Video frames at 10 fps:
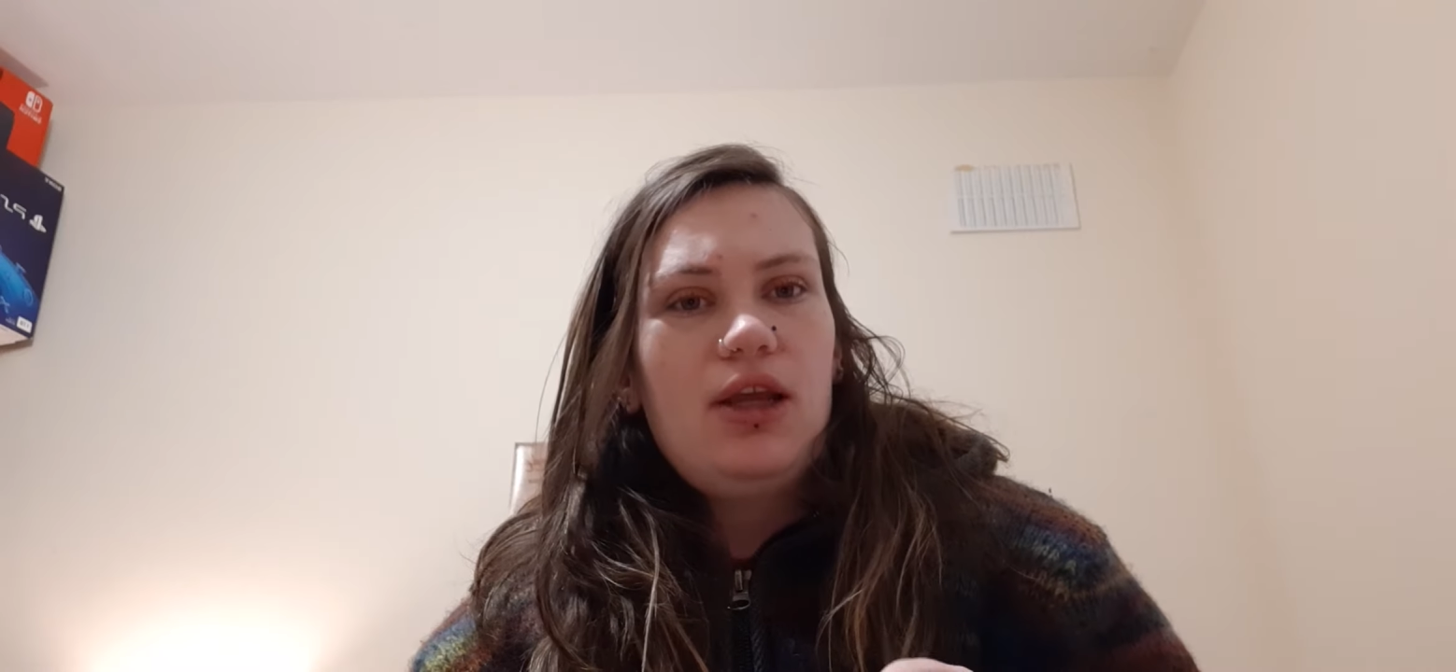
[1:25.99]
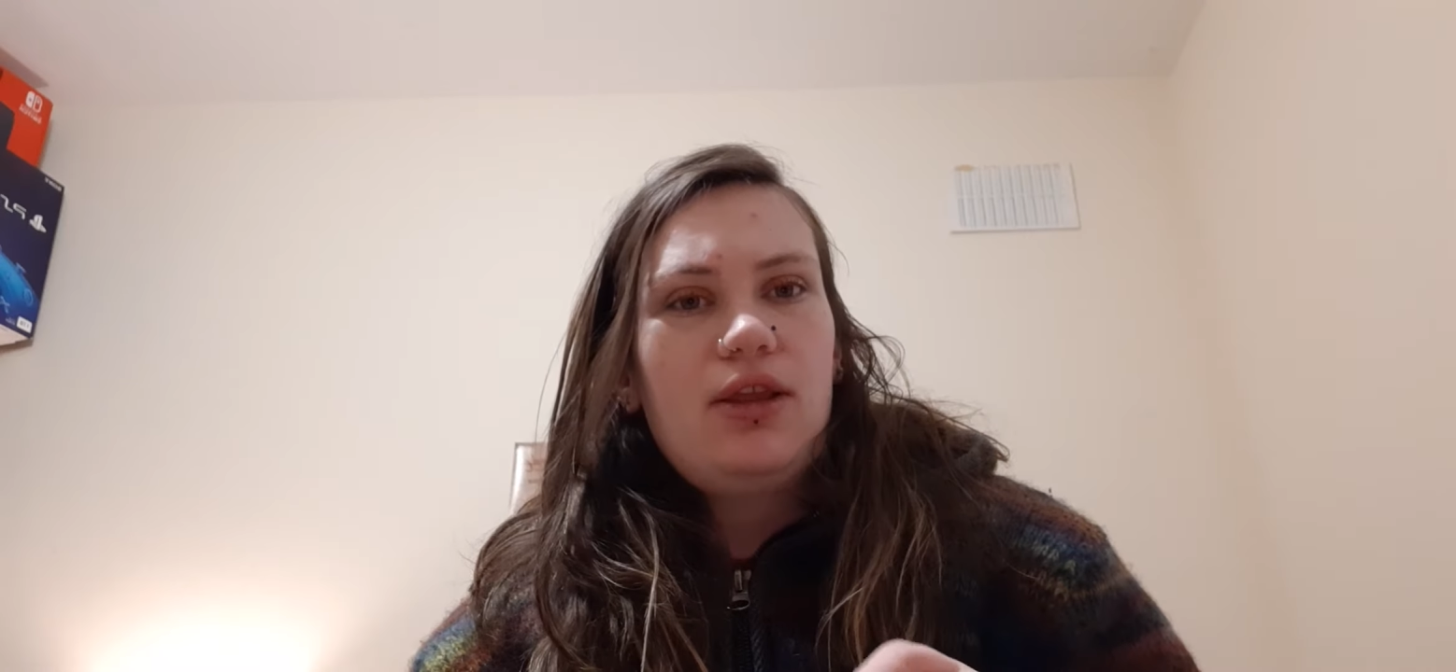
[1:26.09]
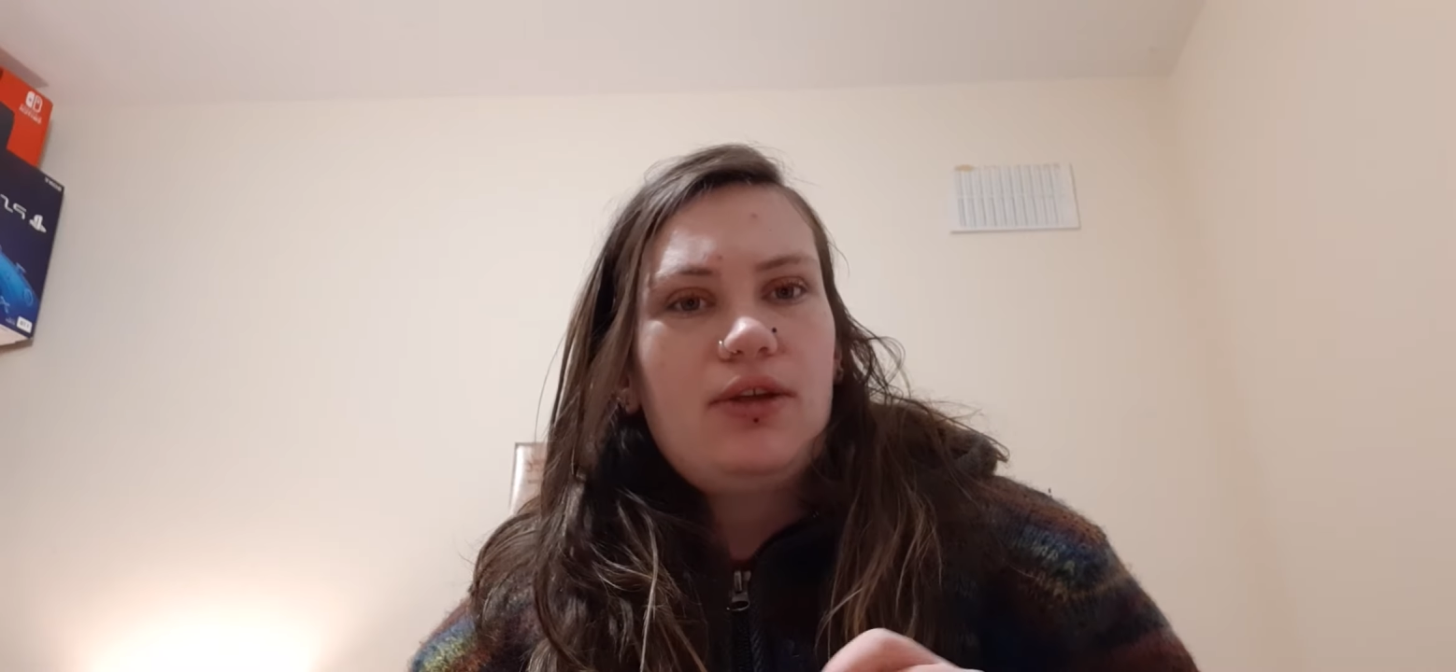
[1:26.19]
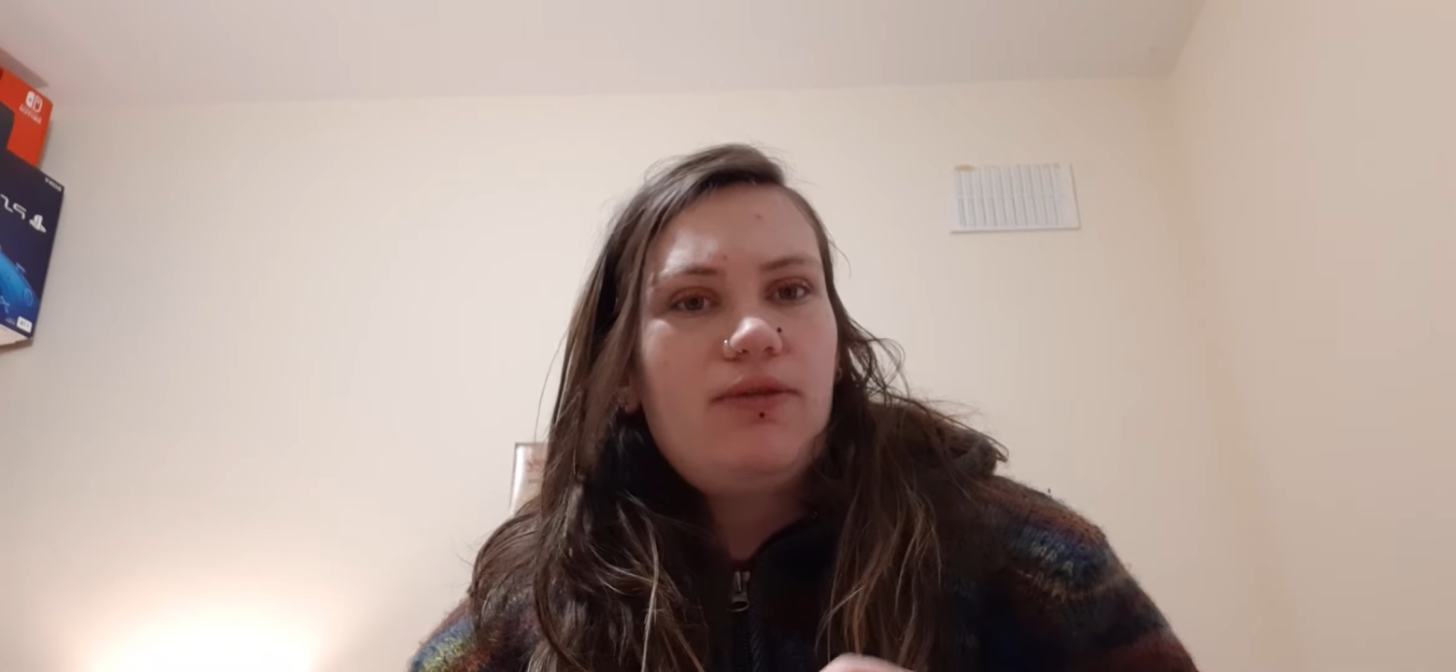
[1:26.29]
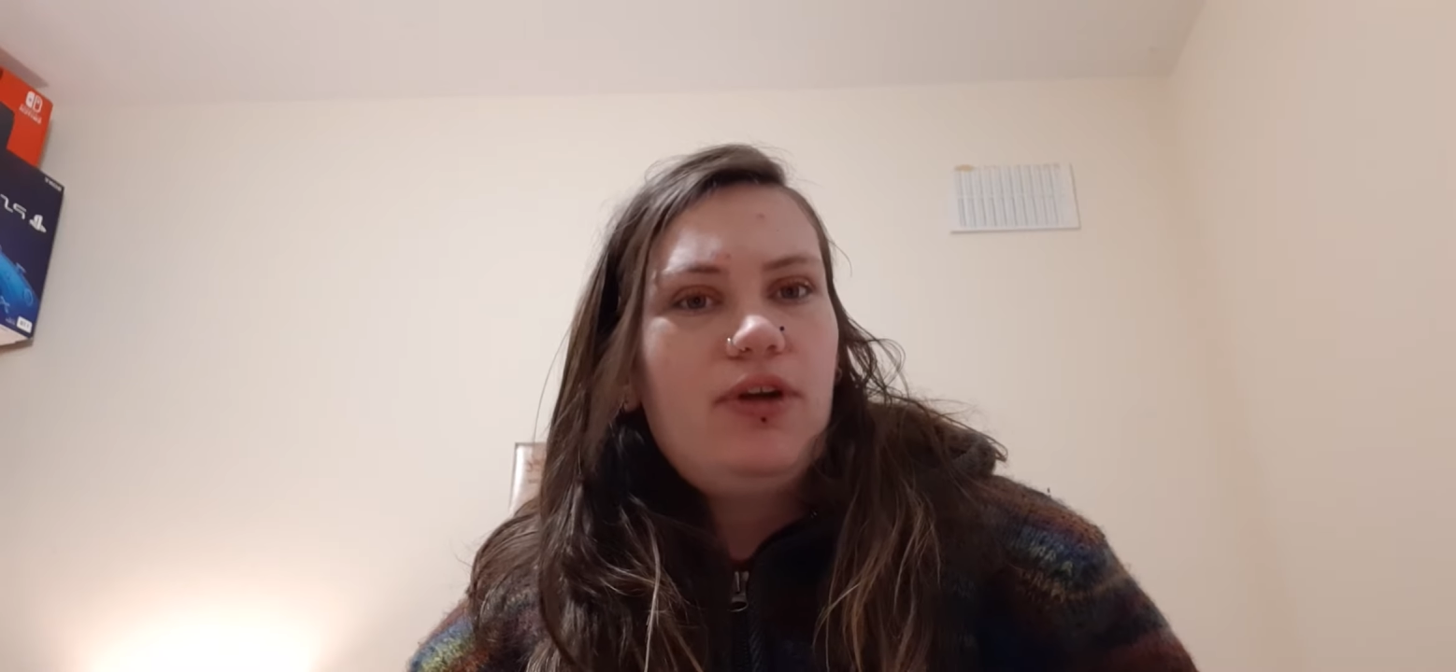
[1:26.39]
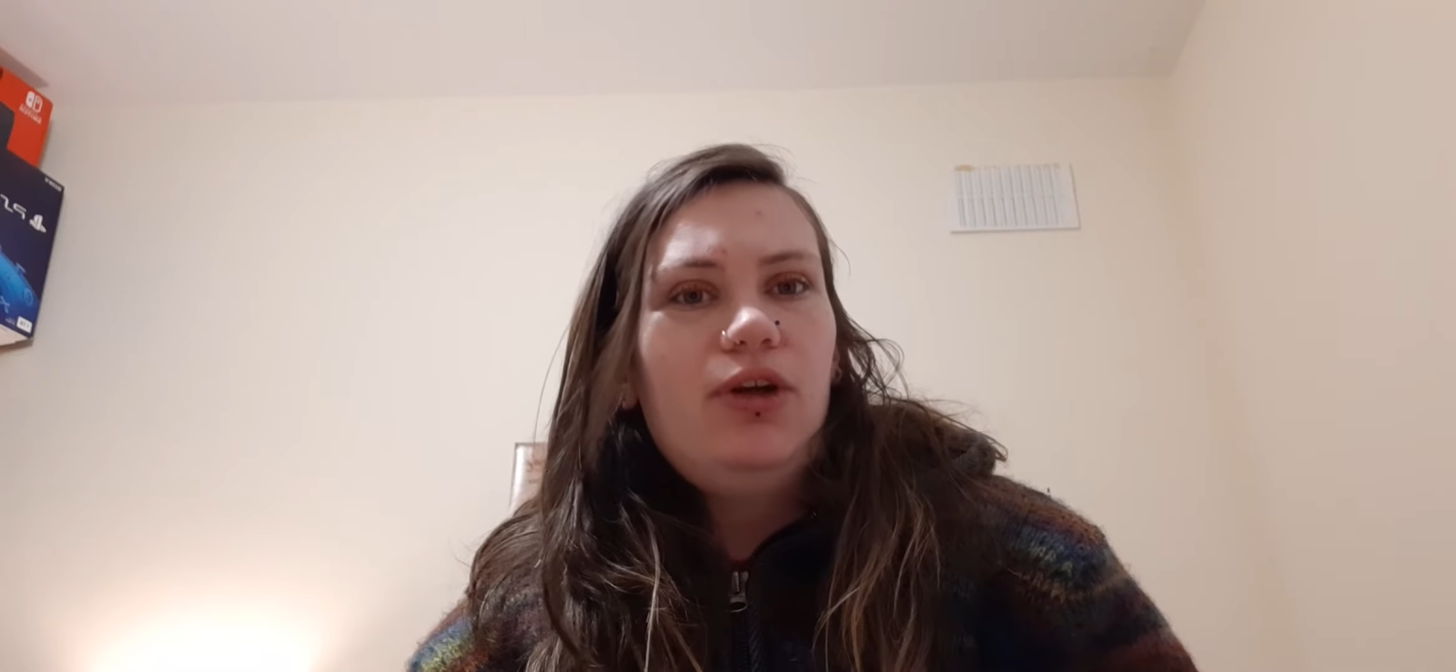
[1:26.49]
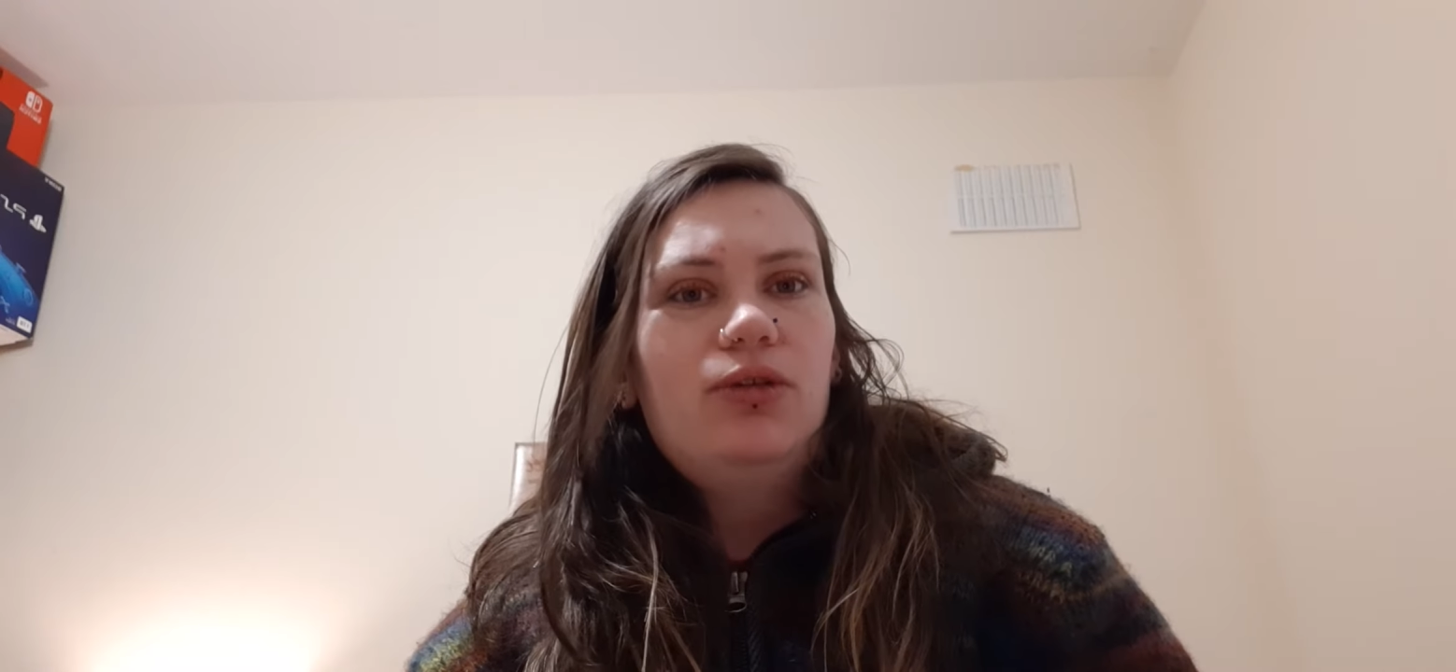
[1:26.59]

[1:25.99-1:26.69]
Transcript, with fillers: this video